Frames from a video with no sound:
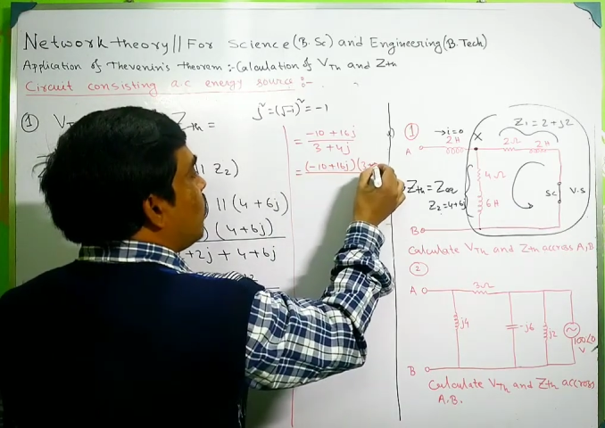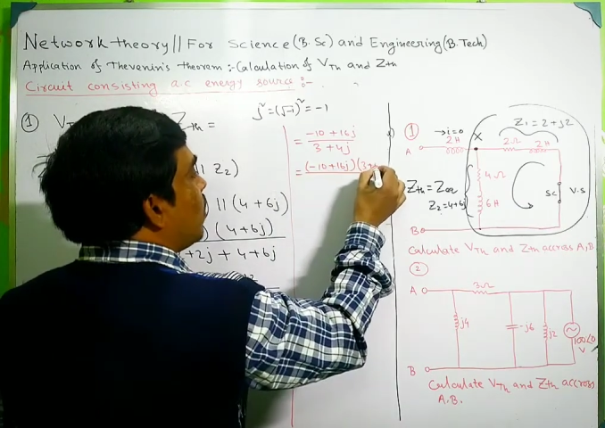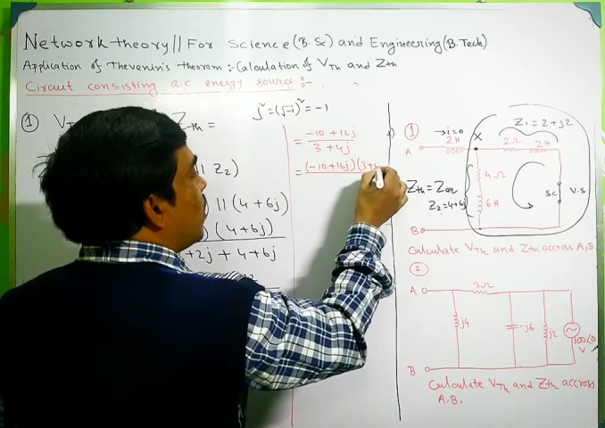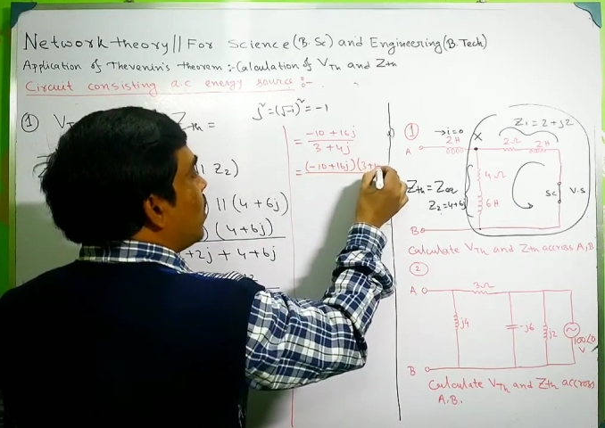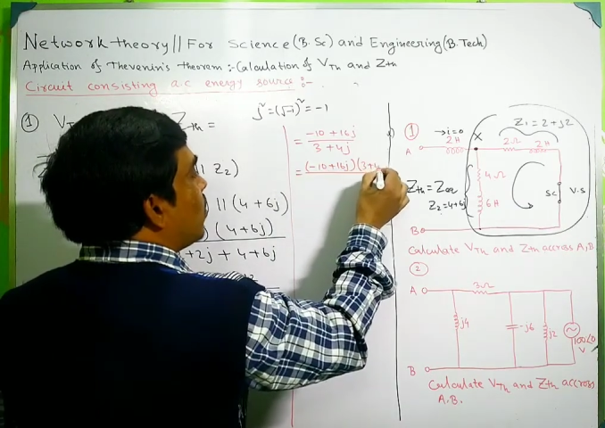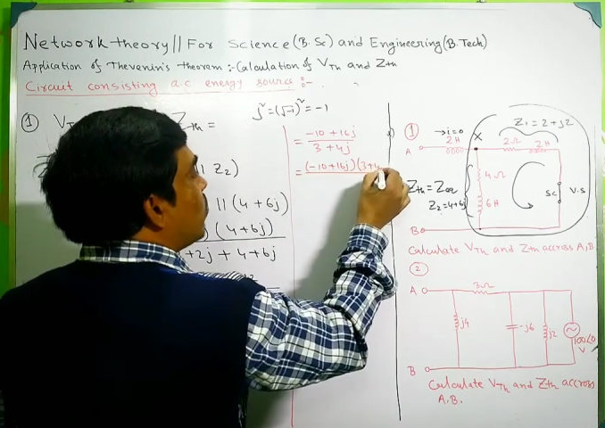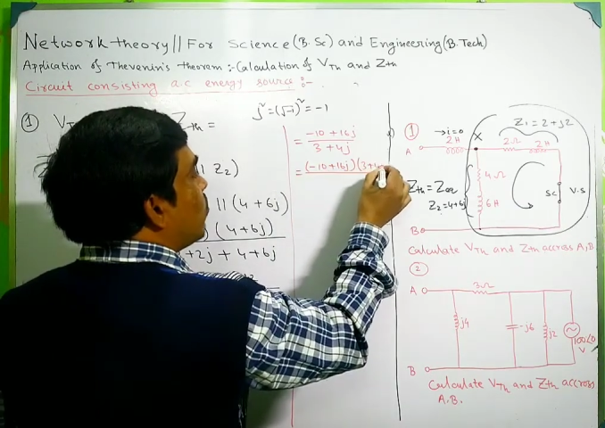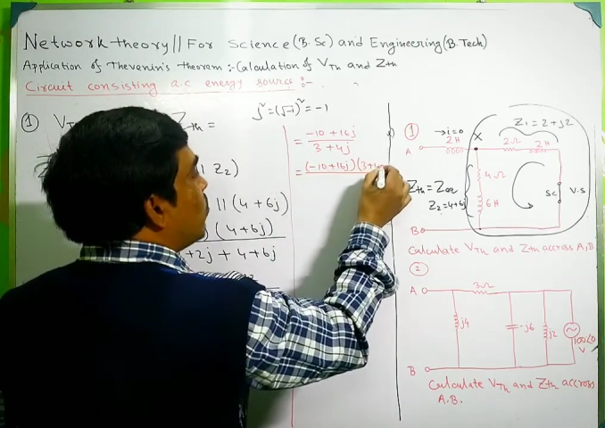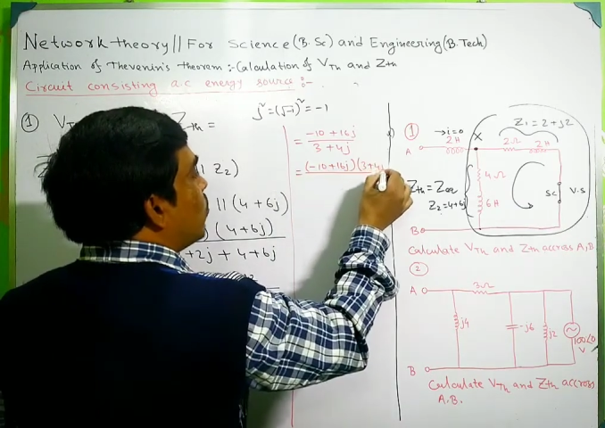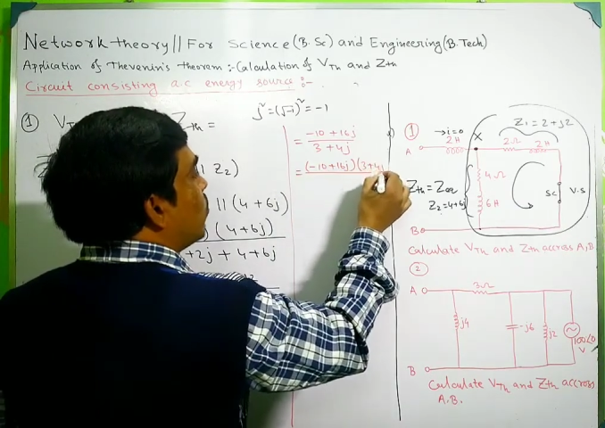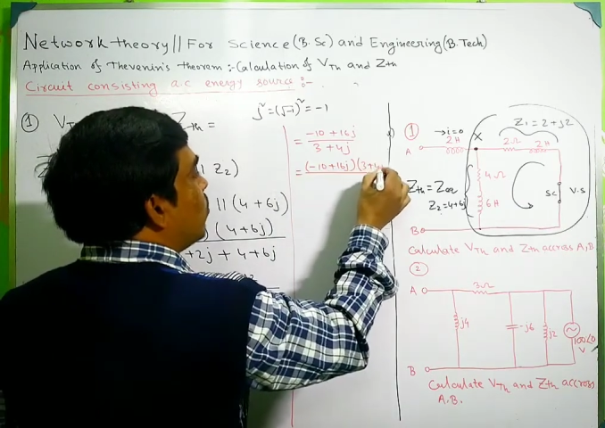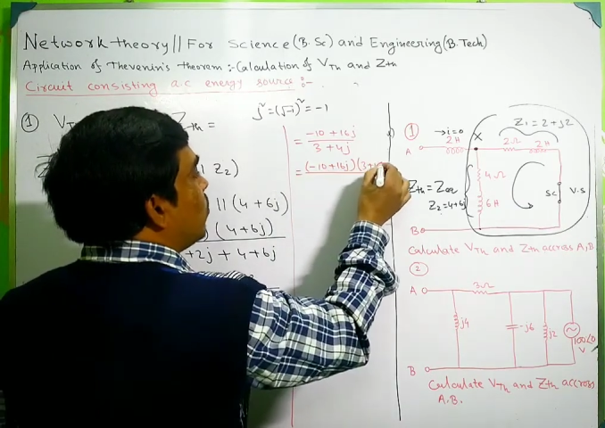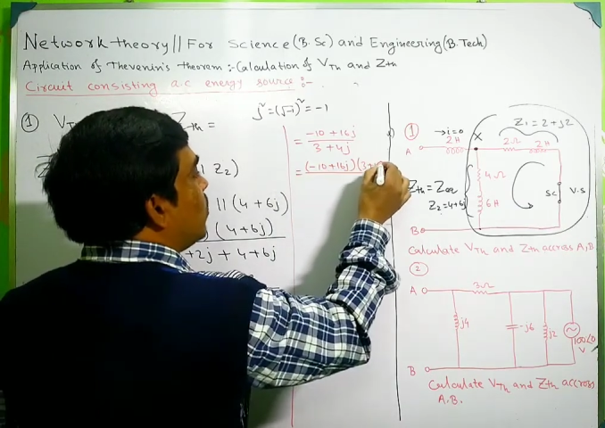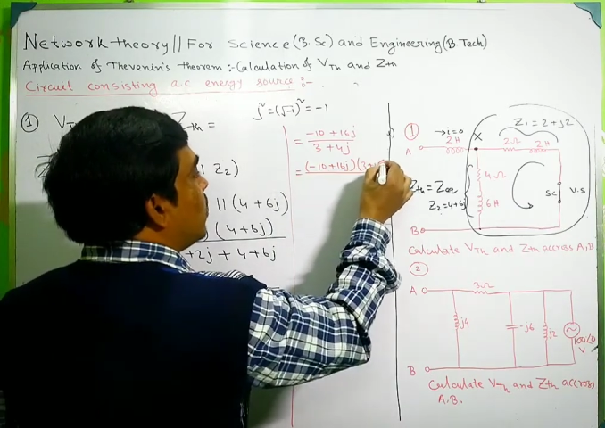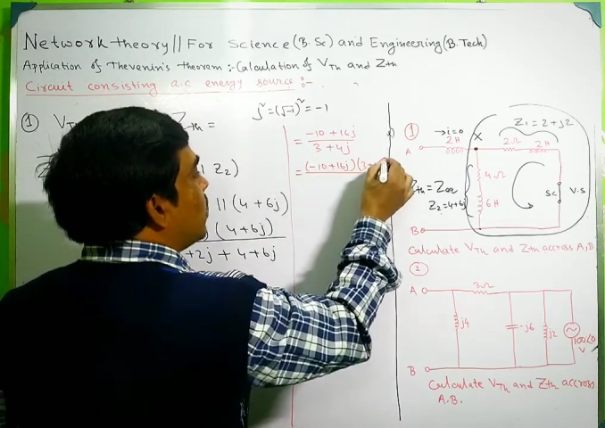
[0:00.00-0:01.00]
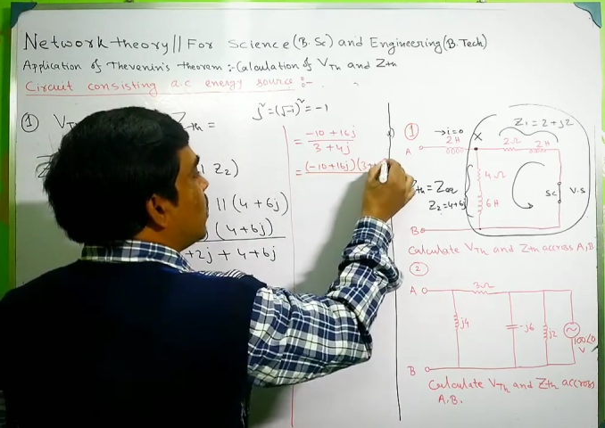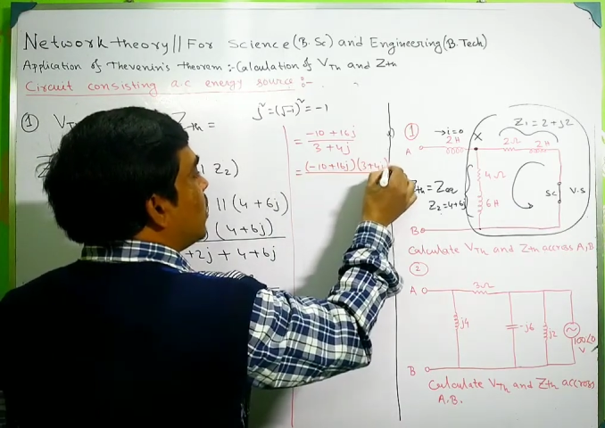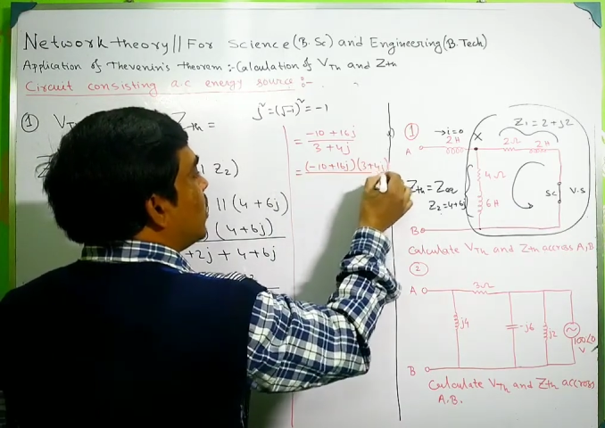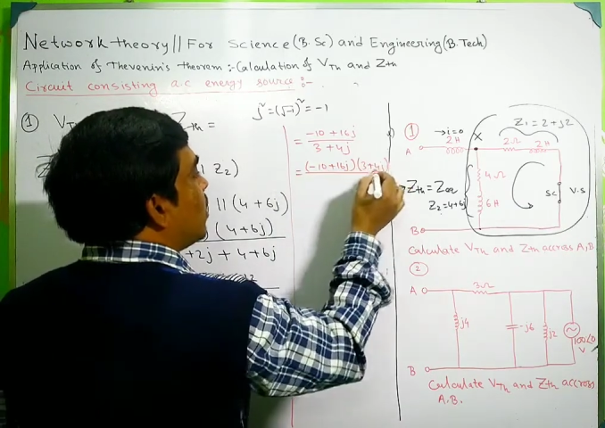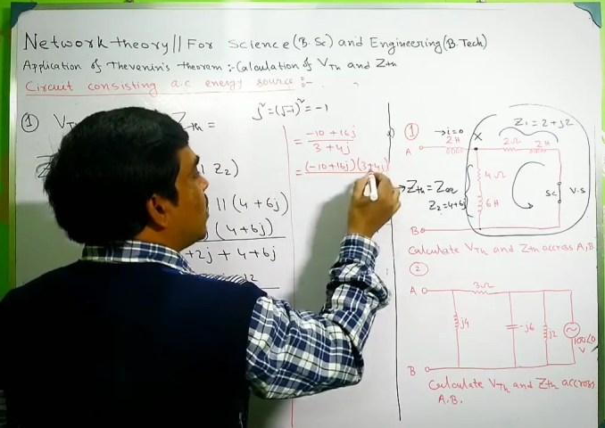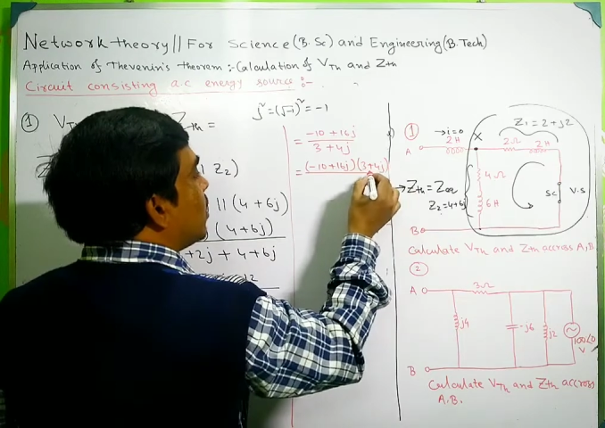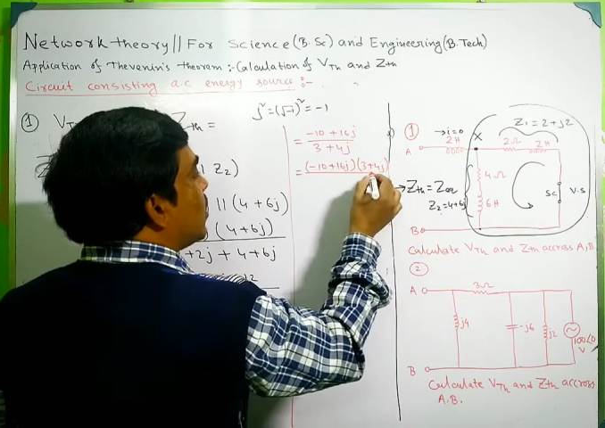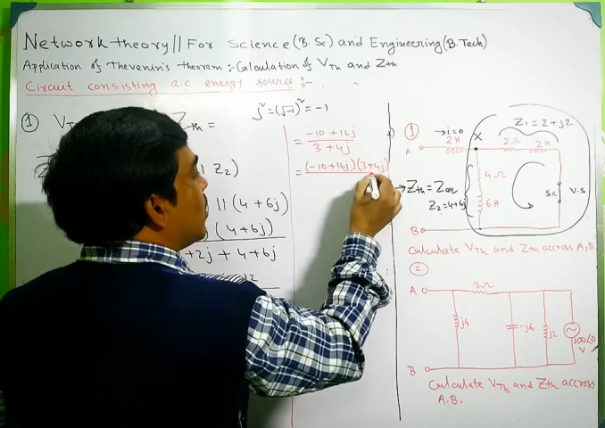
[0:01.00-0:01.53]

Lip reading: plus 4j